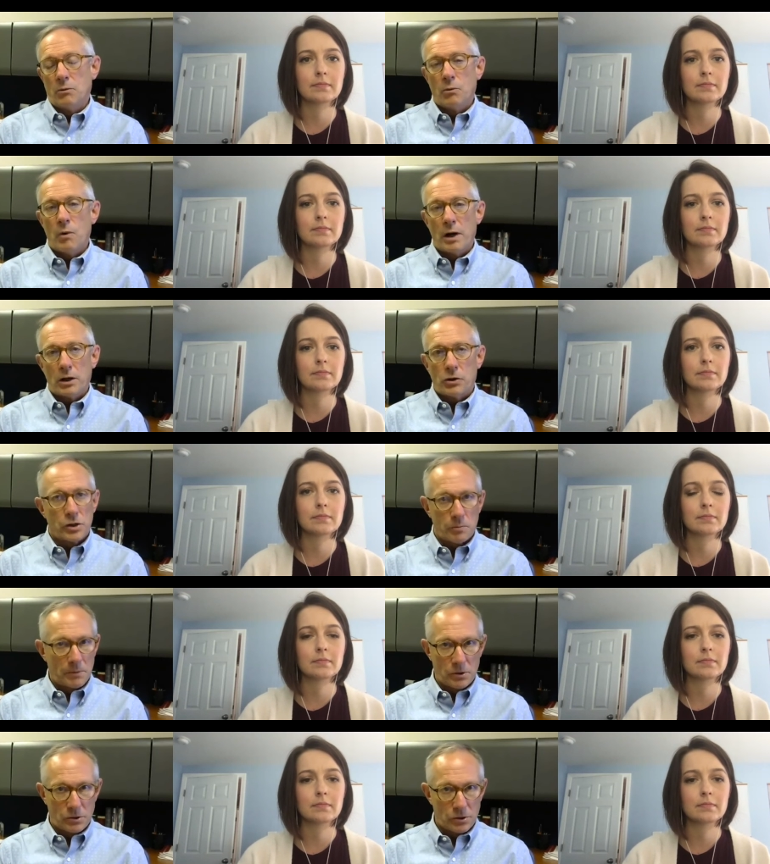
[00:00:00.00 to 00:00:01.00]
Speaker 1: what
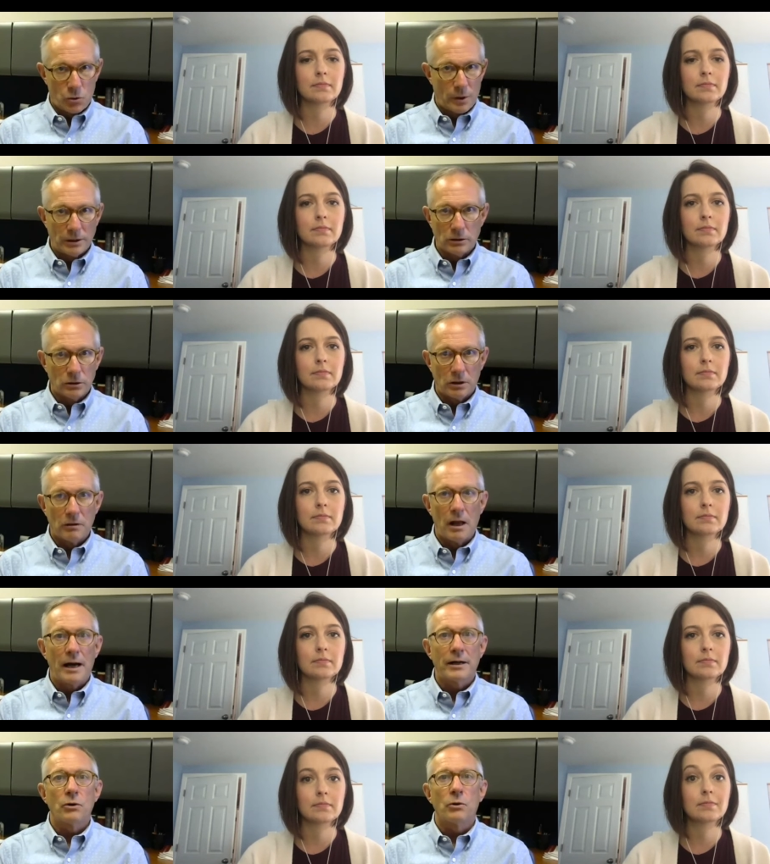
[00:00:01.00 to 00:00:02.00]
christmas is going to look
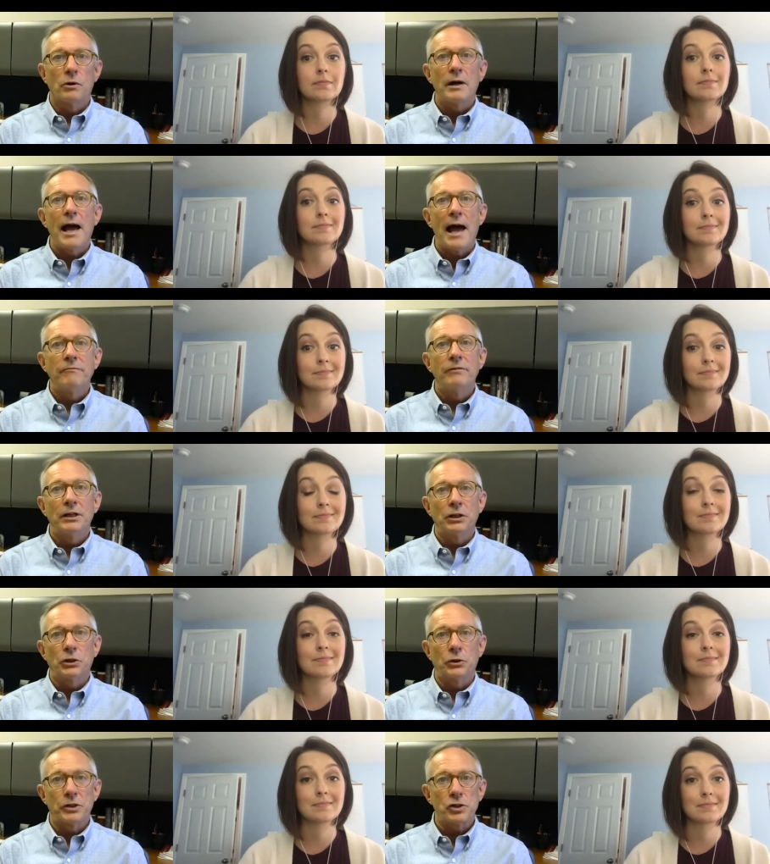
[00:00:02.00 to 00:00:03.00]
like or advent
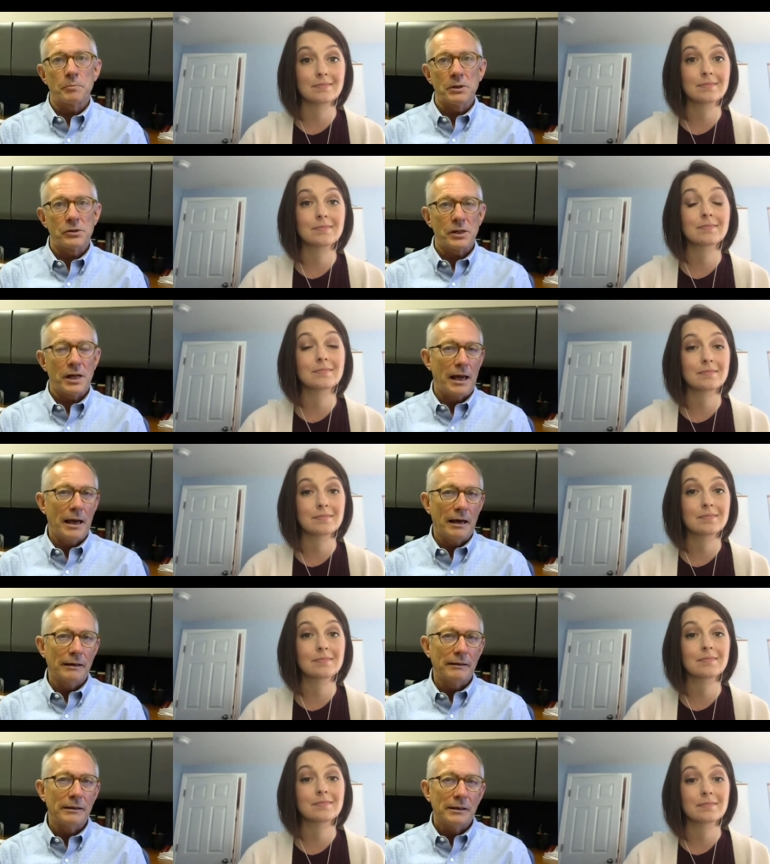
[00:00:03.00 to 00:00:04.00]
and christmas
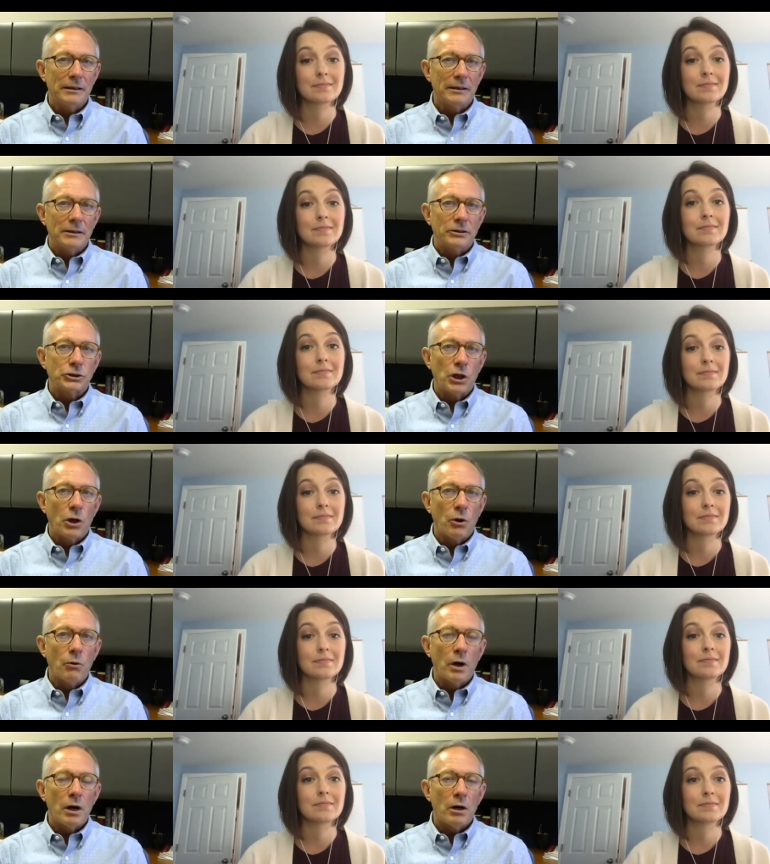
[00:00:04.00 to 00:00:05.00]
and
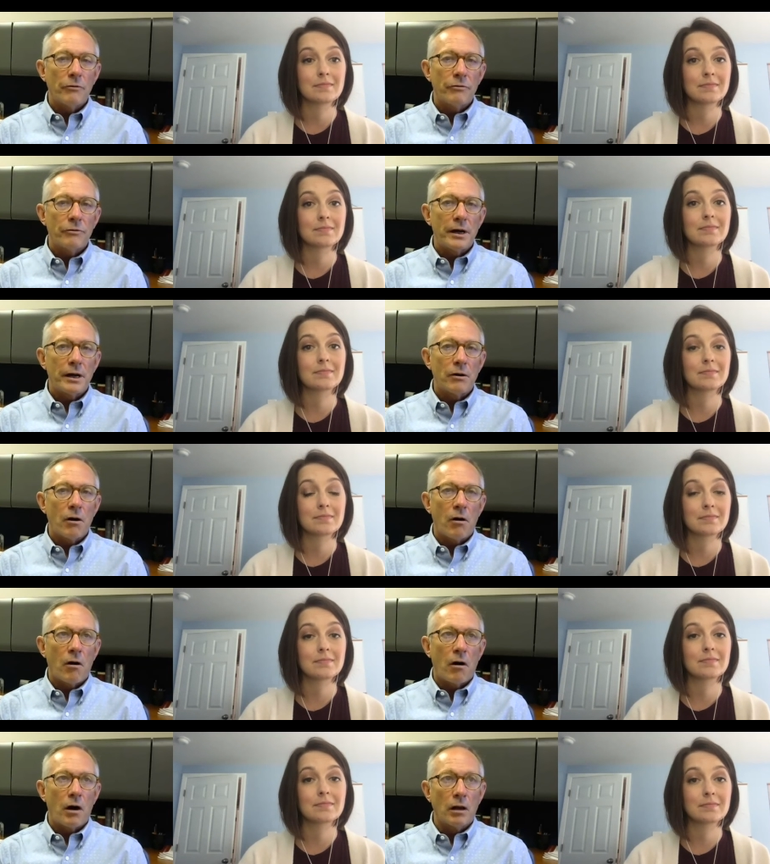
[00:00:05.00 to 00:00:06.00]
so there
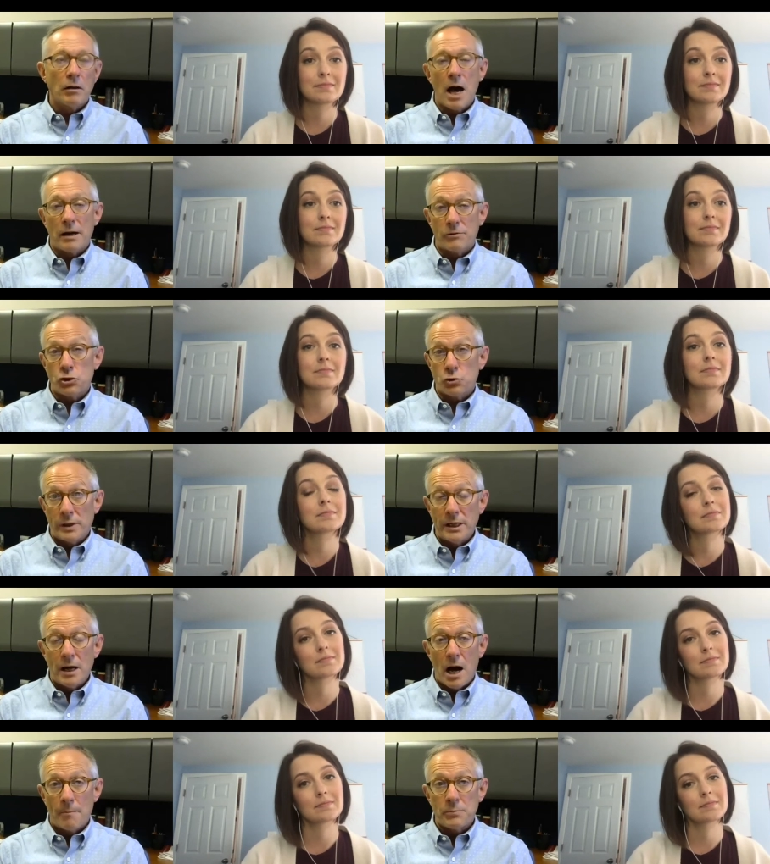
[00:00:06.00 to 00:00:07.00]
are a lot of
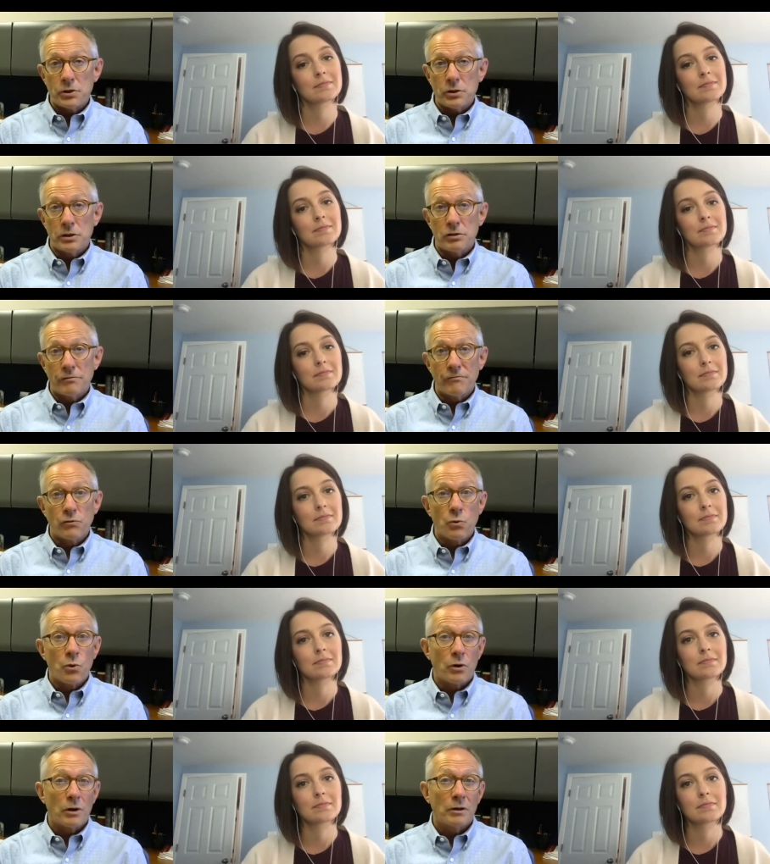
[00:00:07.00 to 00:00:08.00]
string options
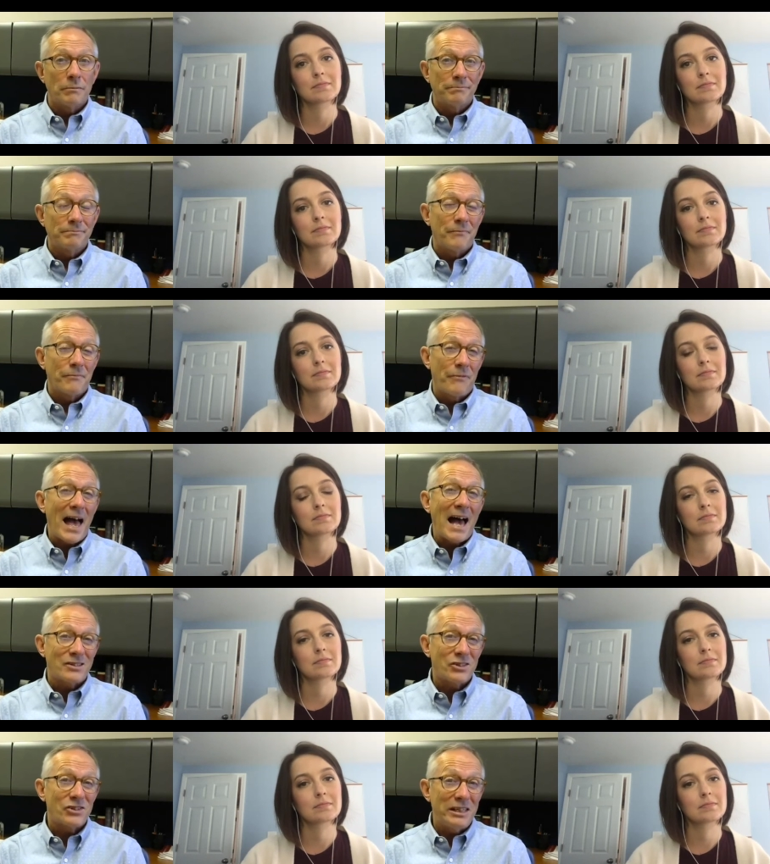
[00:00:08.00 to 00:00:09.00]
for
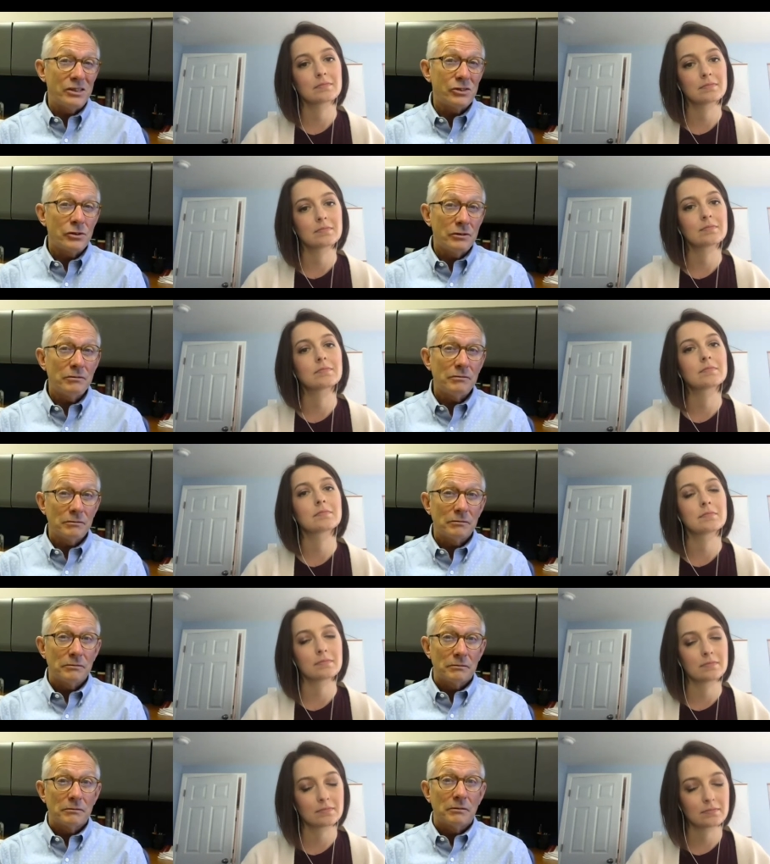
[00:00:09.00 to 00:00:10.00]
that season
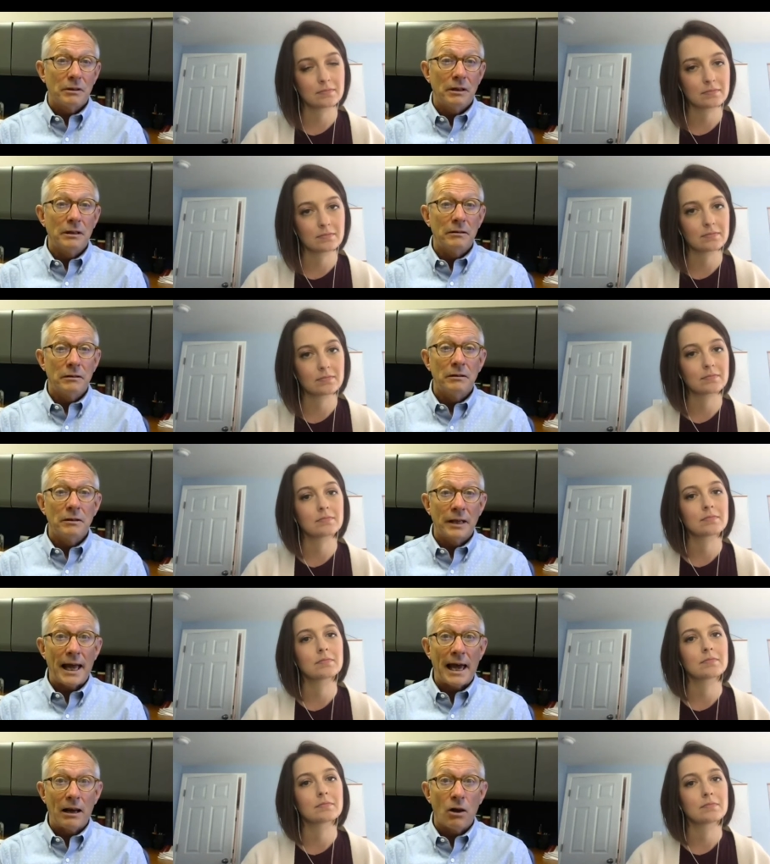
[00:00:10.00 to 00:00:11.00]
in the
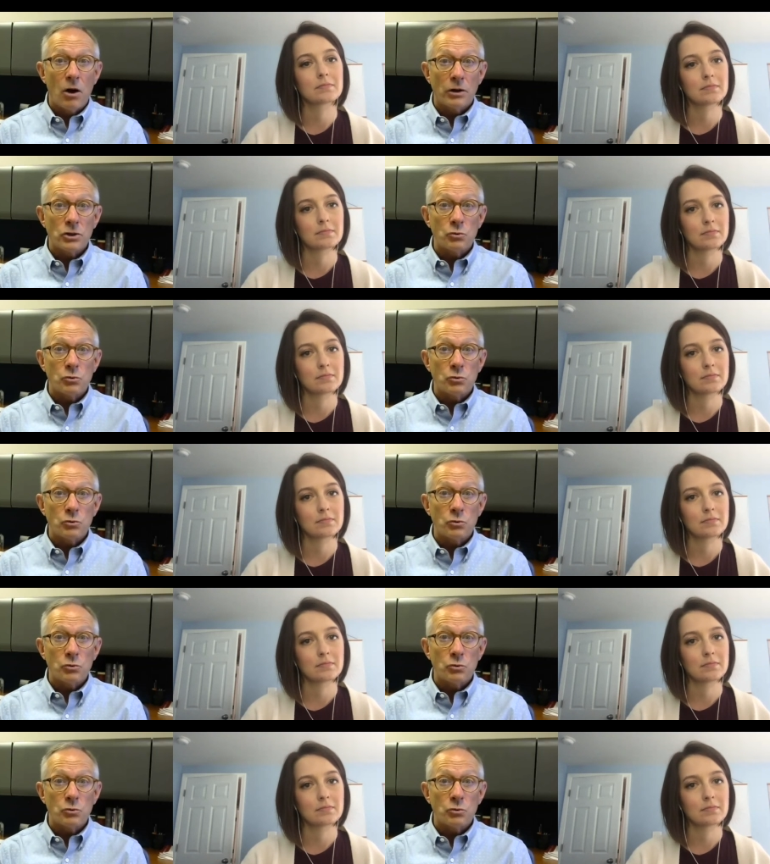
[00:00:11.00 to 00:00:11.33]
catalog as